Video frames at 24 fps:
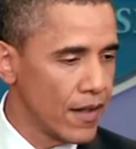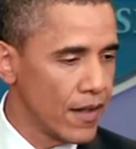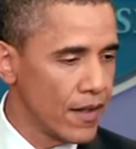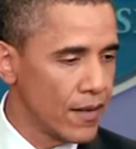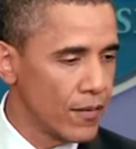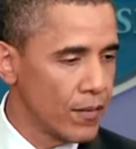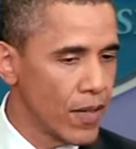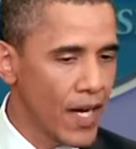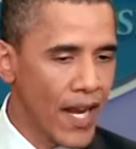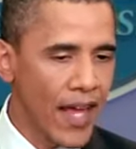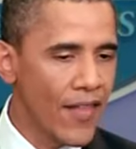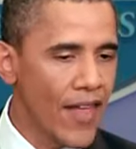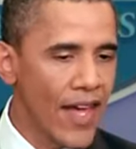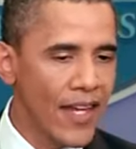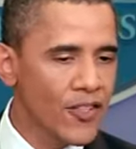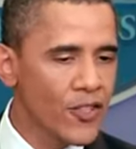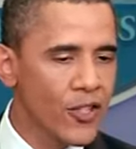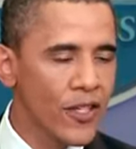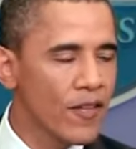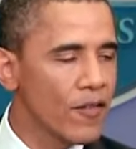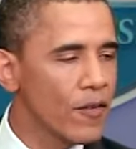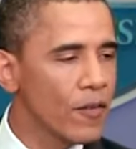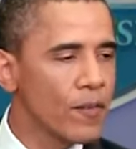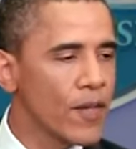But that
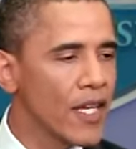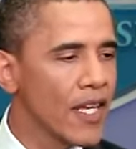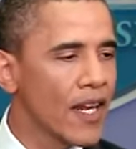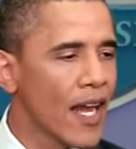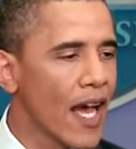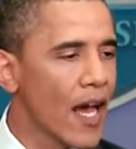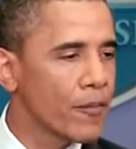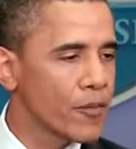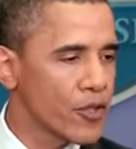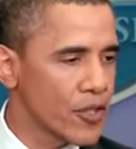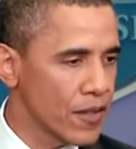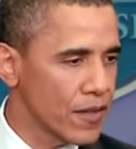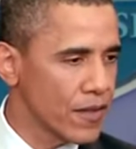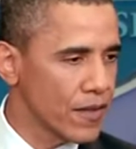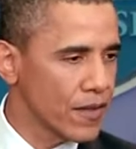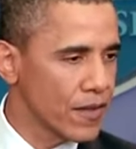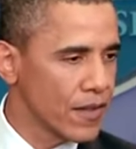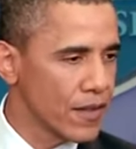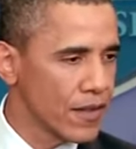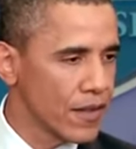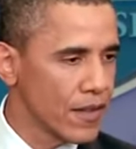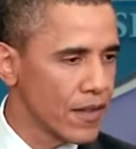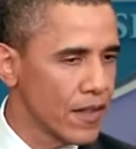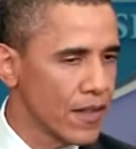shouldn't even be an option.
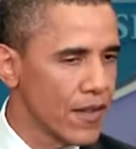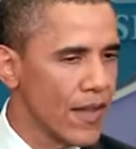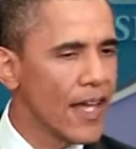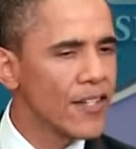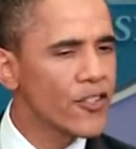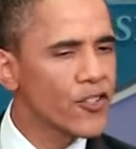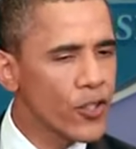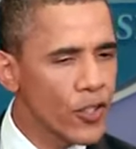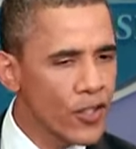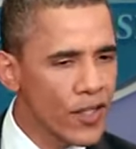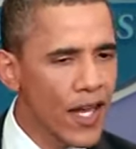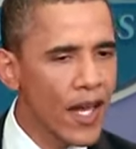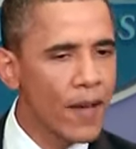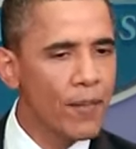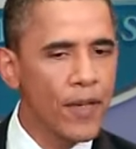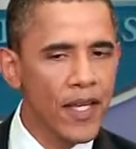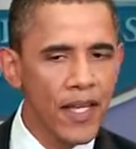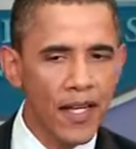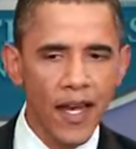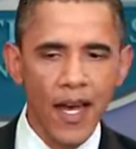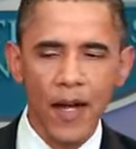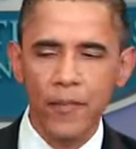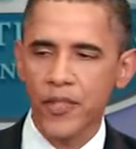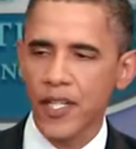That should not be an
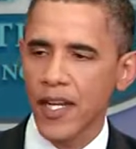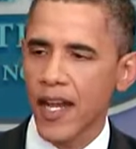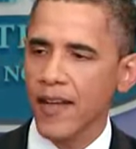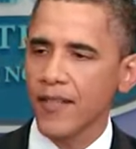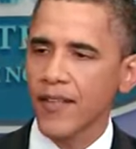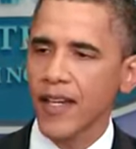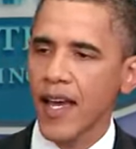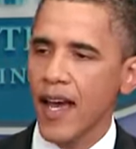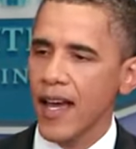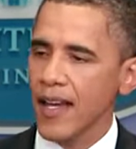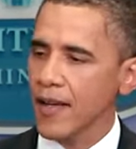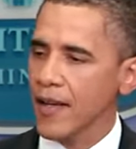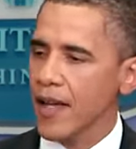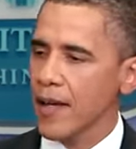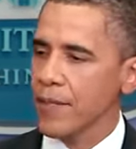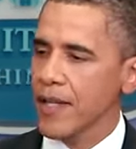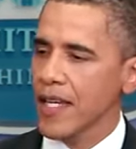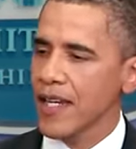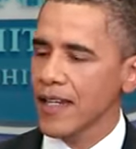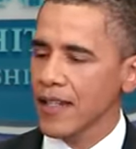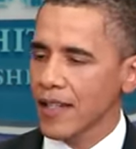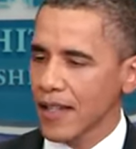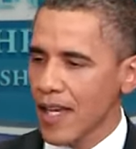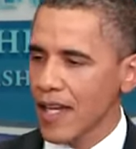option. I'm
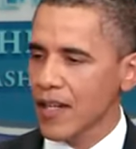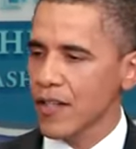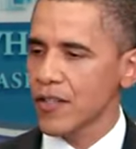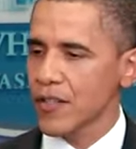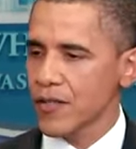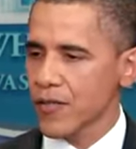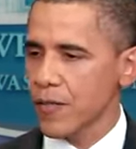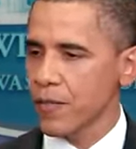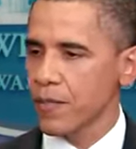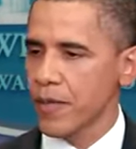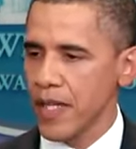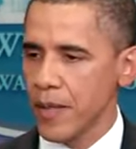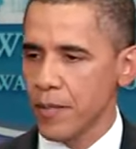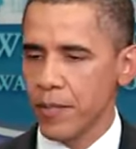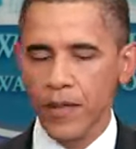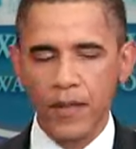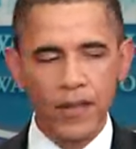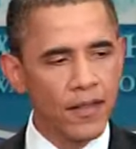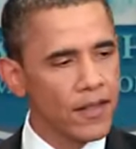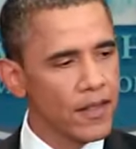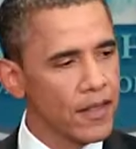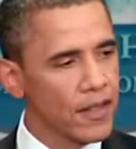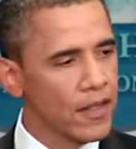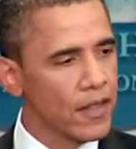getting letters from people
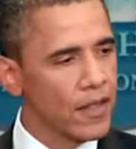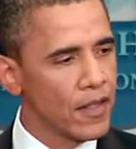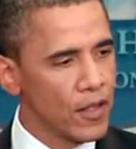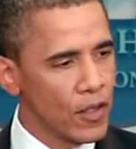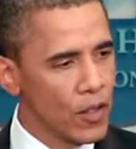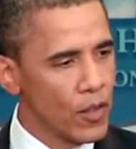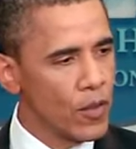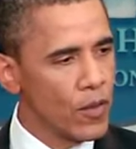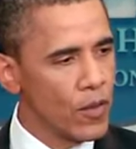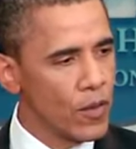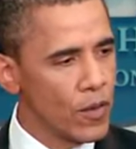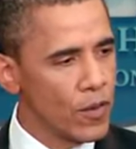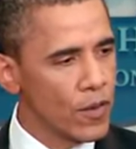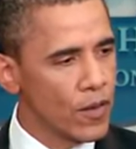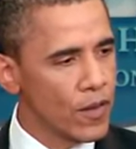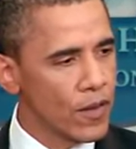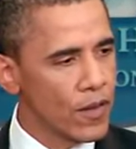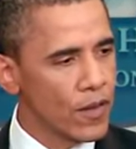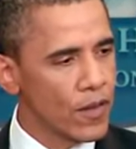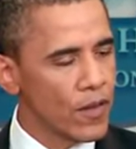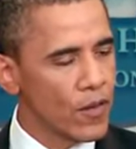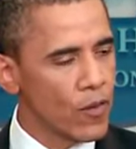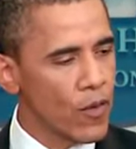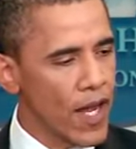who
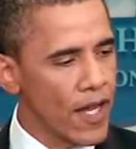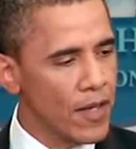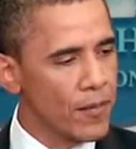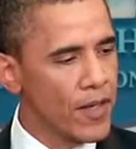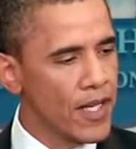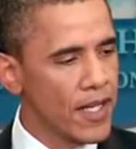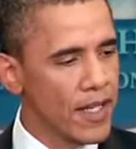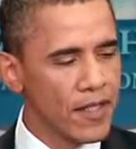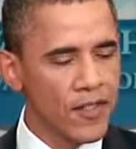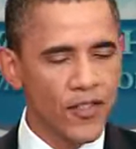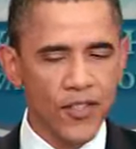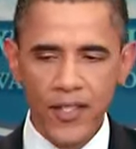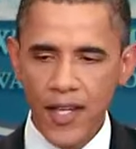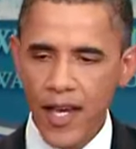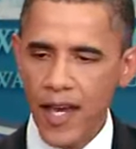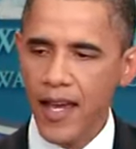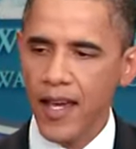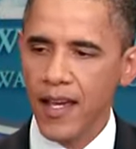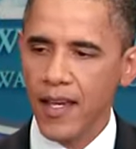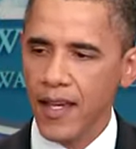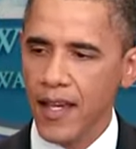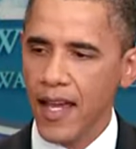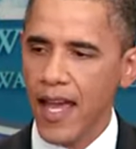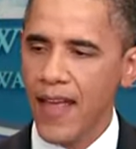write me and
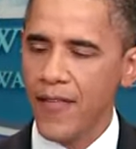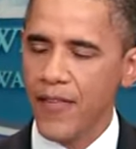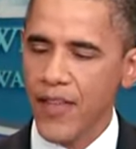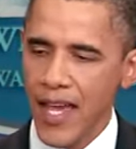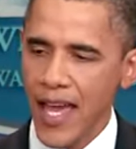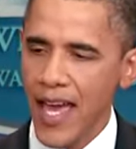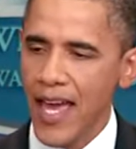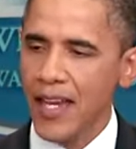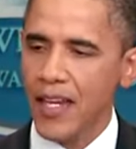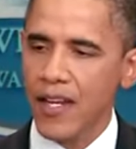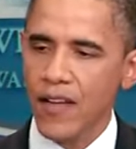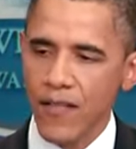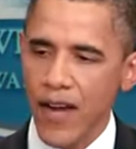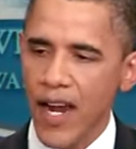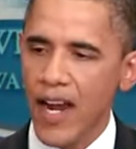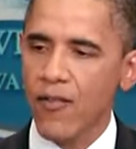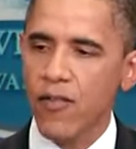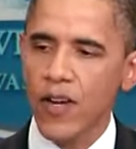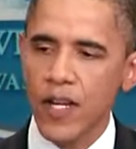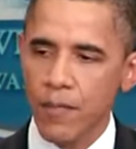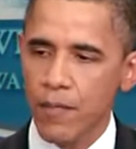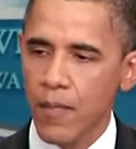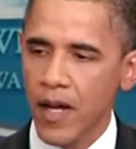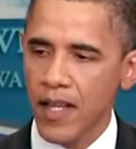say, at the end of
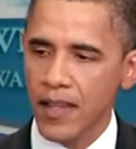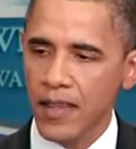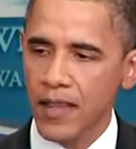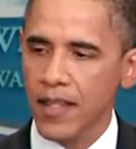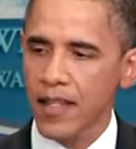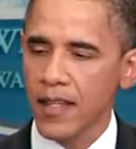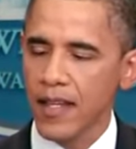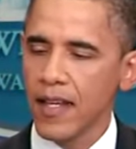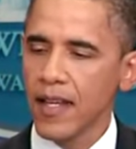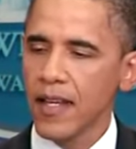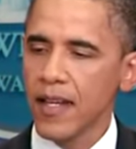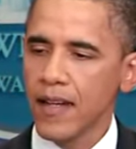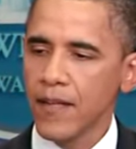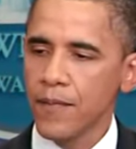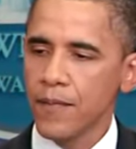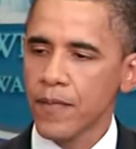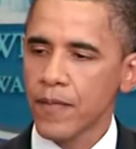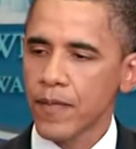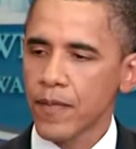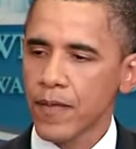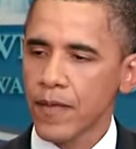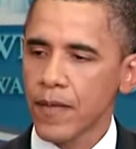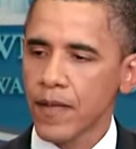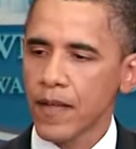every month,
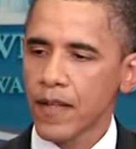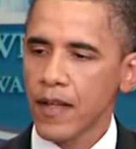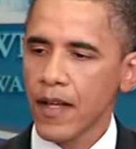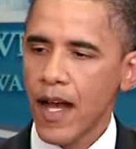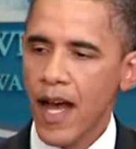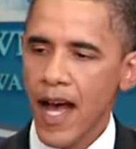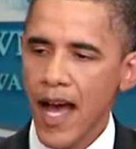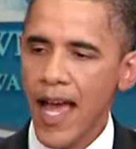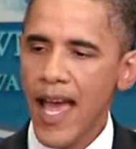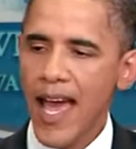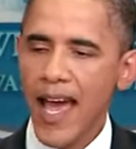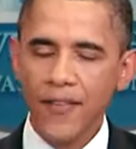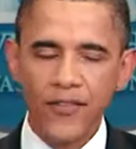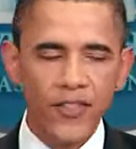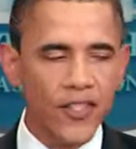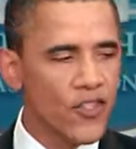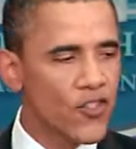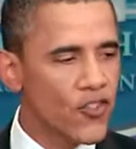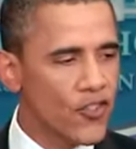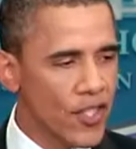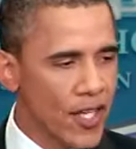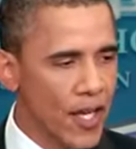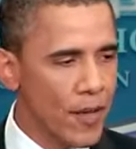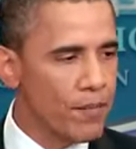I have to skip